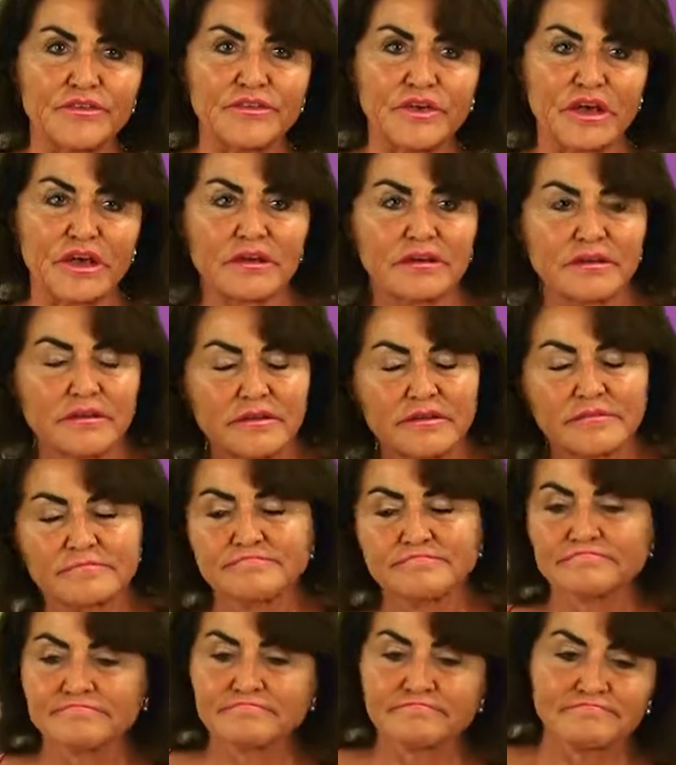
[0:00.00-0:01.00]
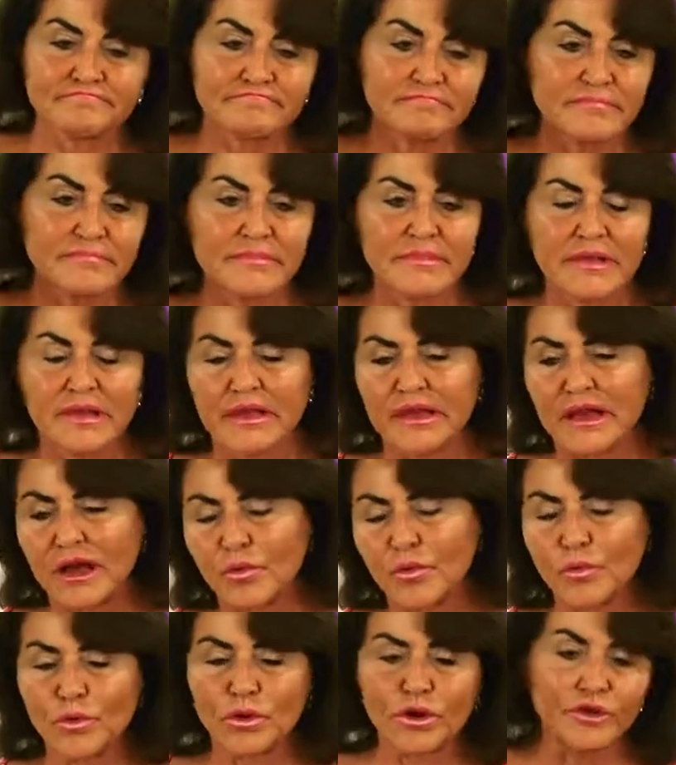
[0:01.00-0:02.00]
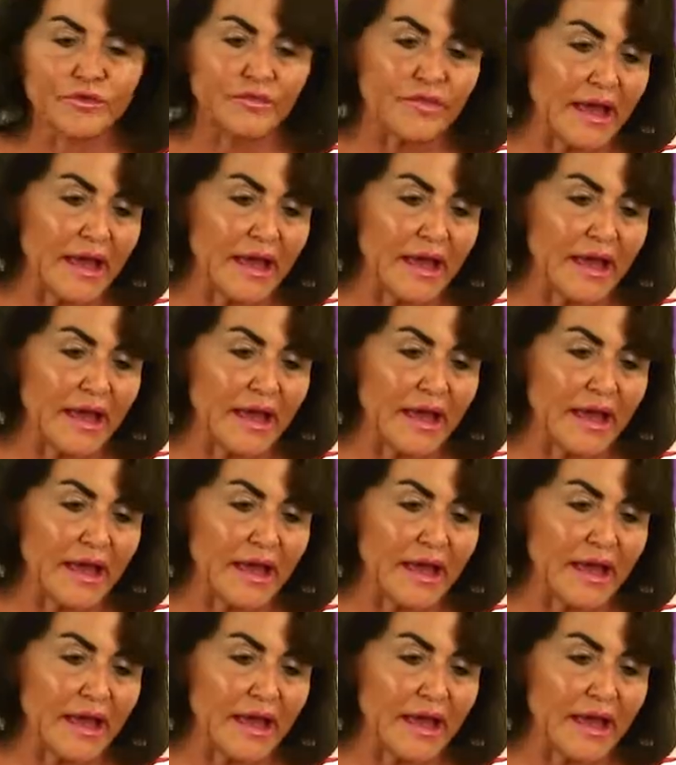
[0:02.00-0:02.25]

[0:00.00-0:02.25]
of a, a word